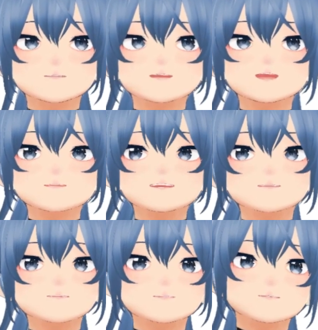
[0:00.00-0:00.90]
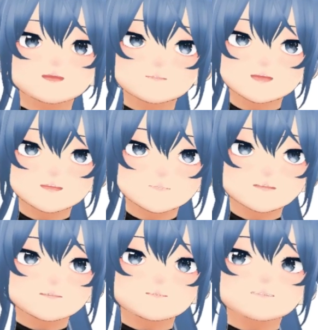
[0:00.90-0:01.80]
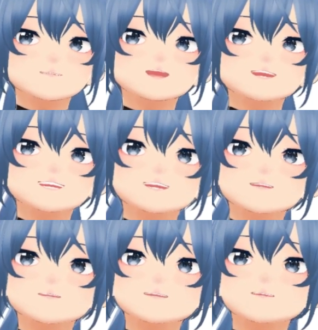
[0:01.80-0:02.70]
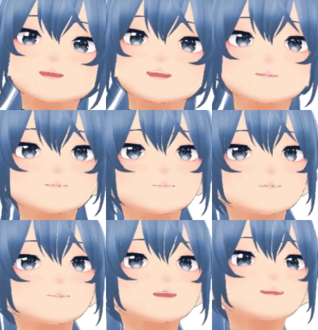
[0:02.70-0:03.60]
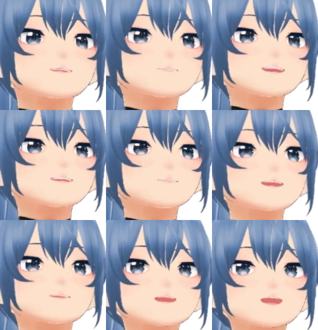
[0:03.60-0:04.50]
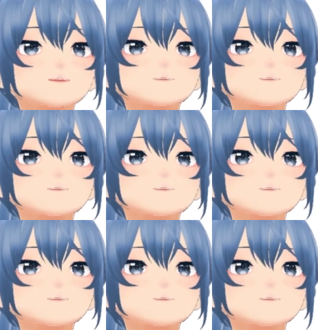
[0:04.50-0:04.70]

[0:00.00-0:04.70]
Like they subconsciously may think that to themselves, but not